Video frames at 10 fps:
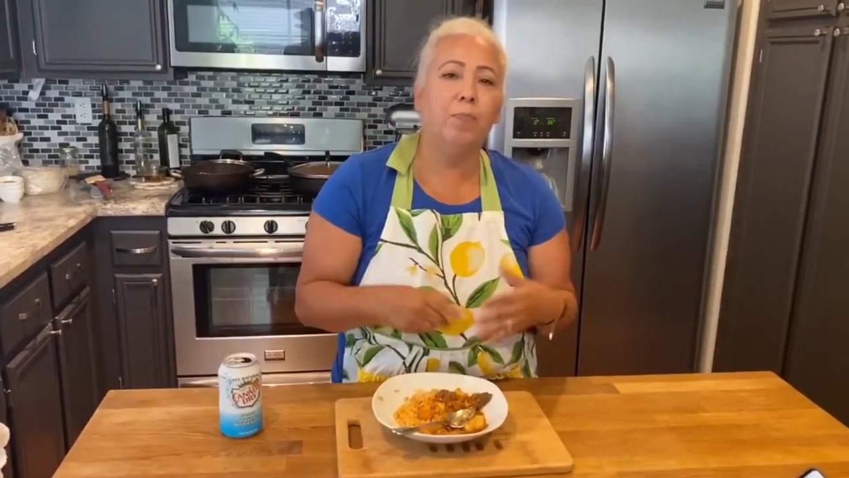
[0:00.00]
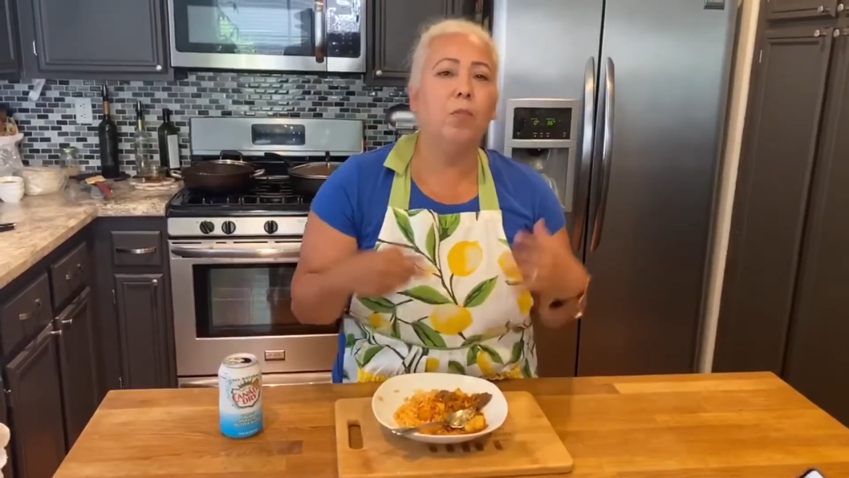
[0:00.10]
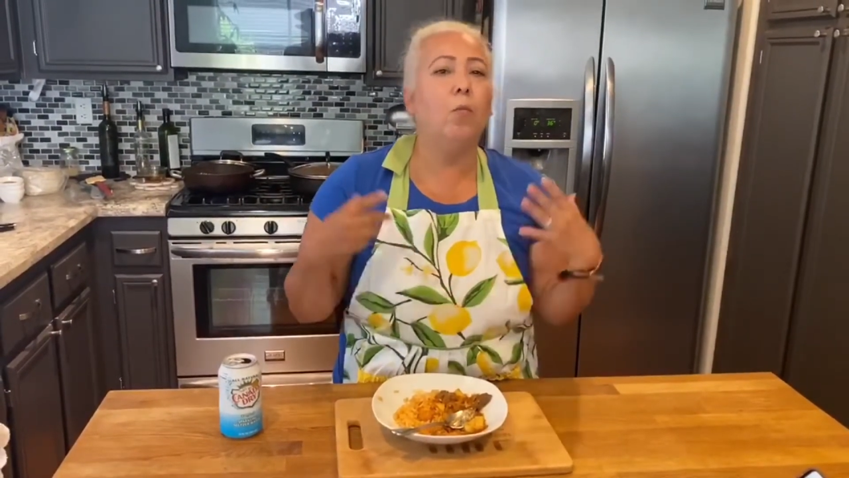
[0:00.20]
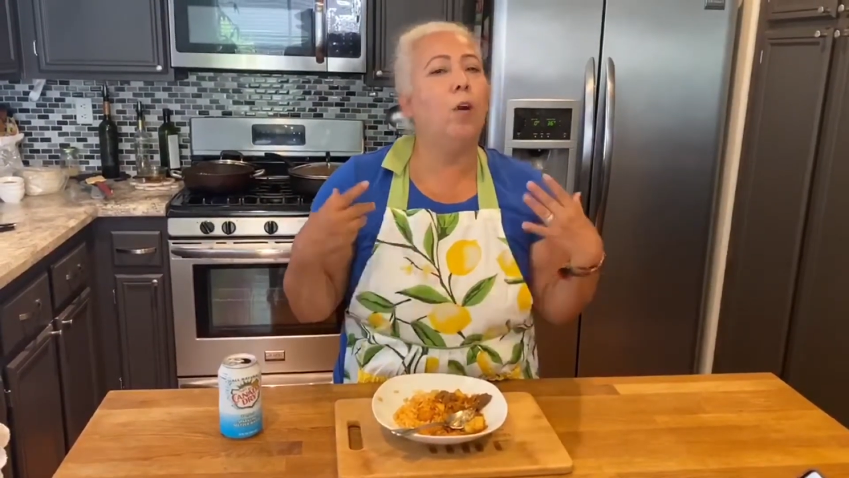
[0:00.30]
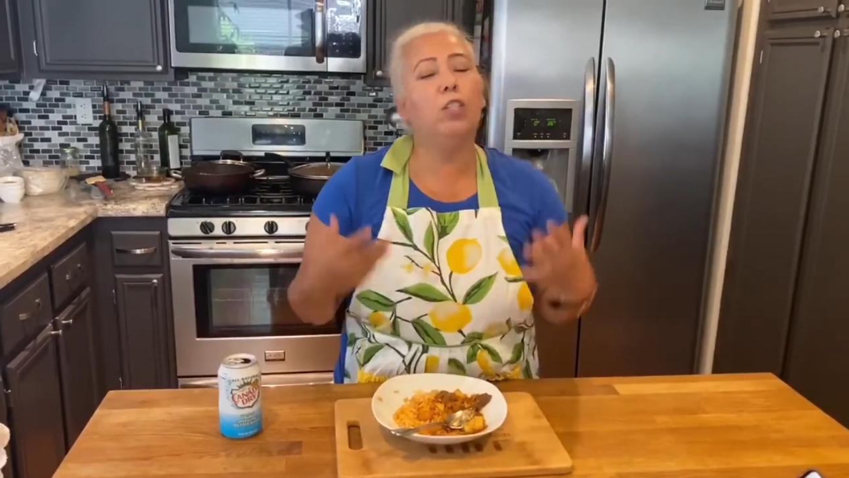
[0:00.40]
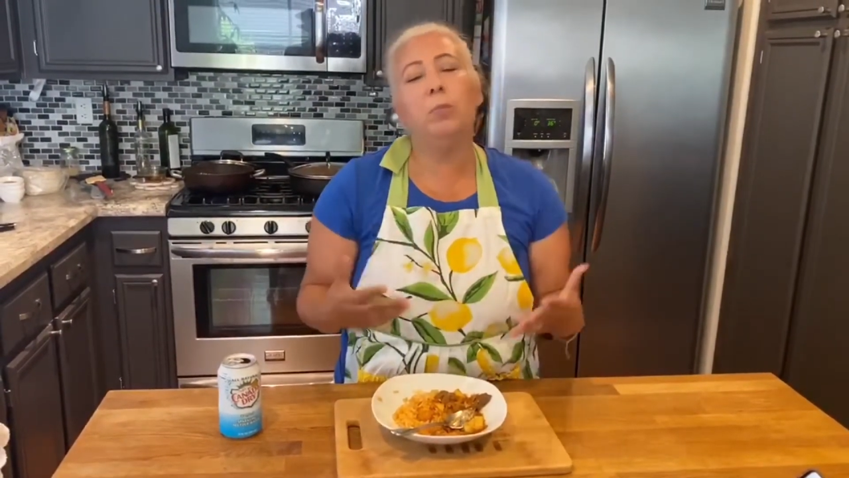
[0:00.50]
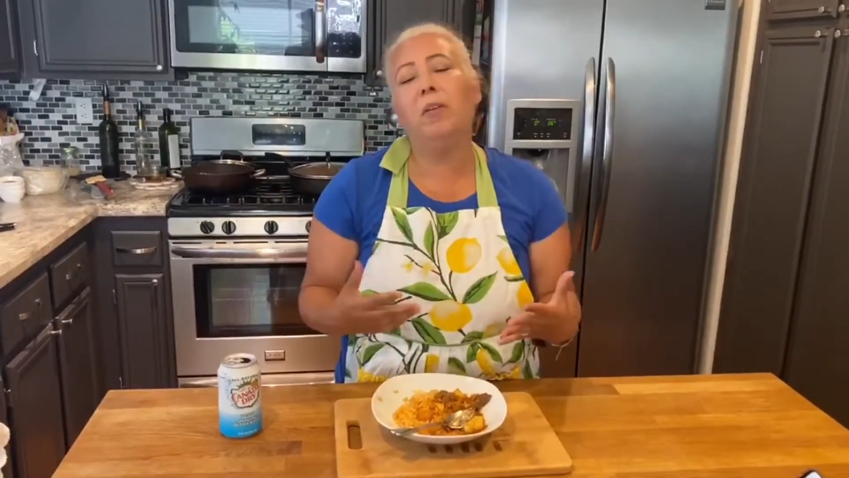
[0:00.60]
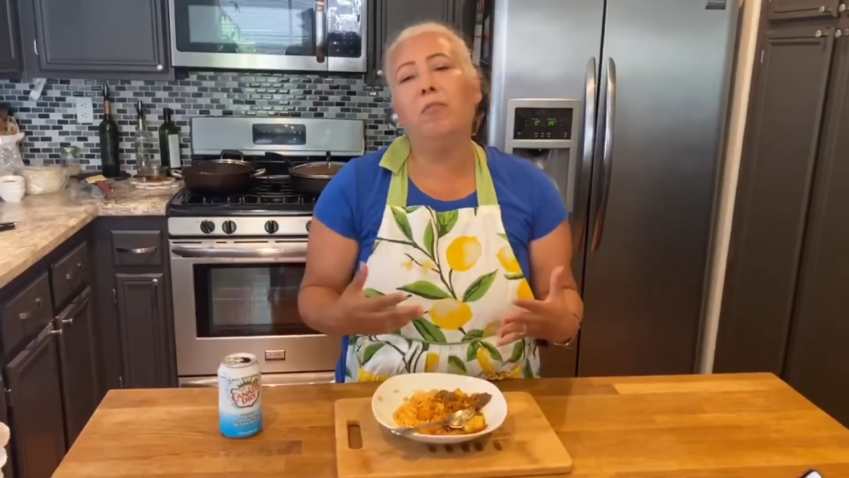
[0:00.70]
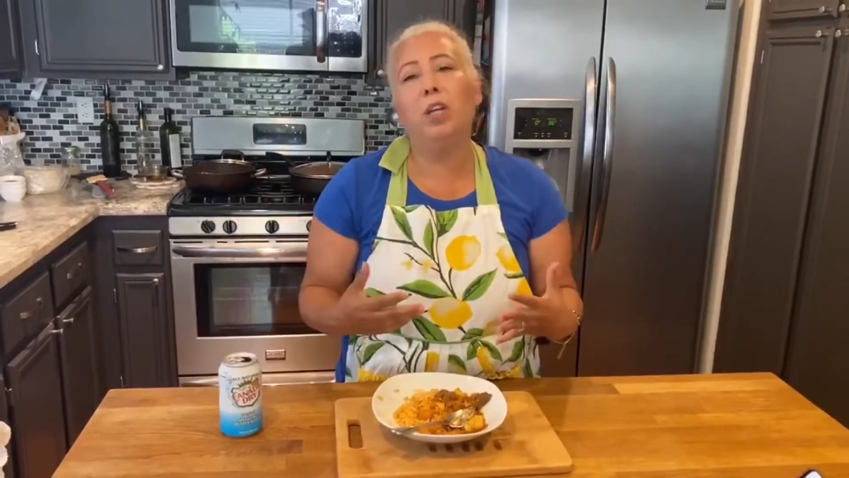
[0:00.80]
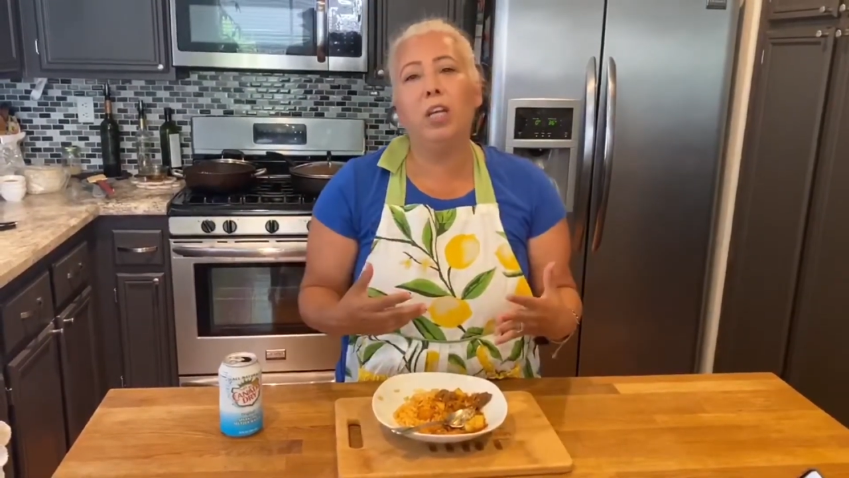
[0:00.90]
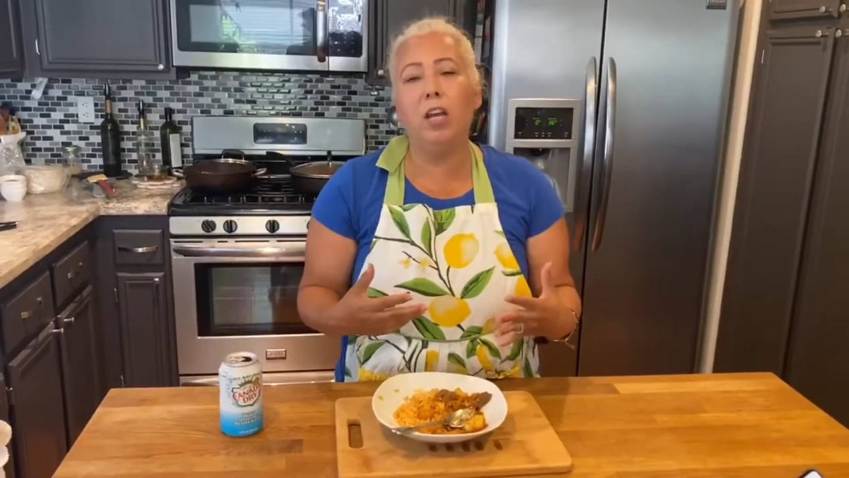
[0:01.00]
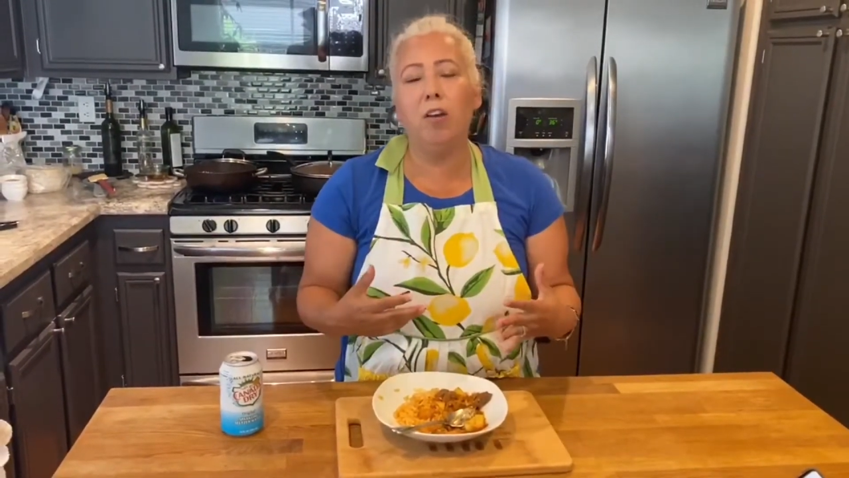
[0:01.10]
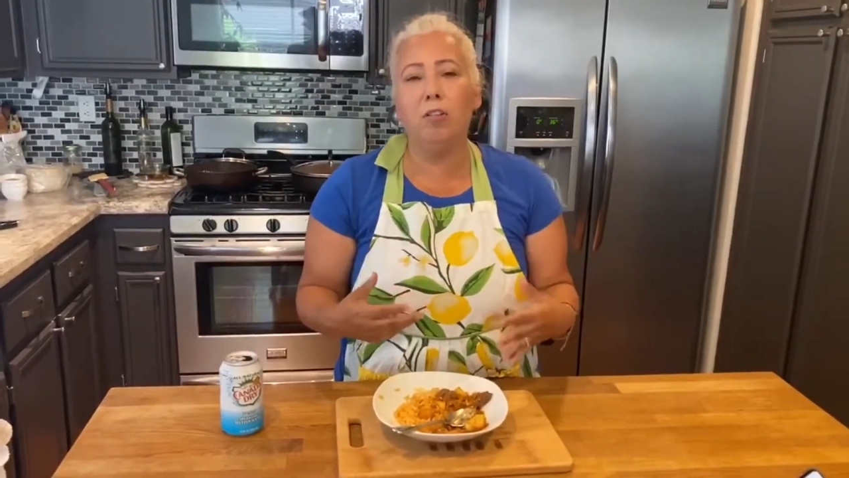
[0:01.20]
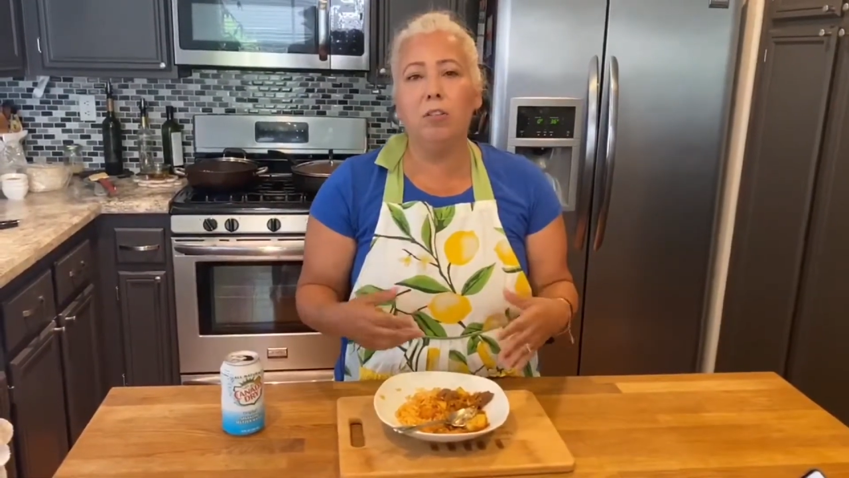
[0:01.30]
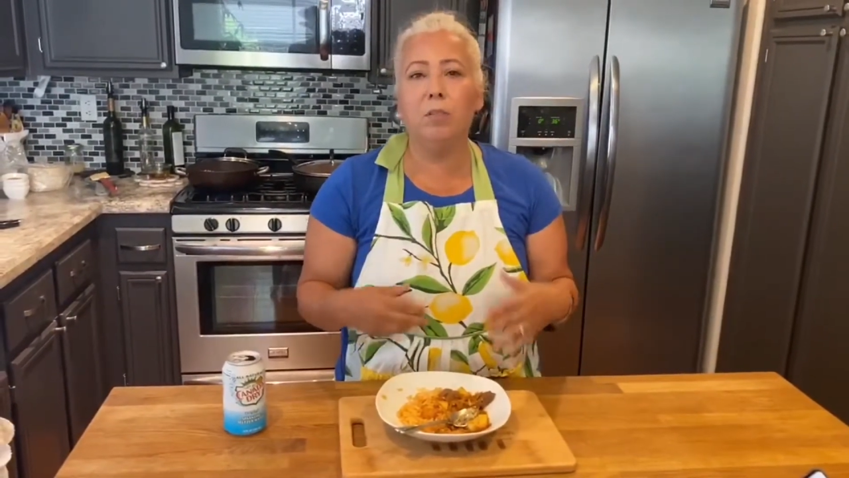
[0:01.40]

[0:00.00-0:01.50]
watch my videos,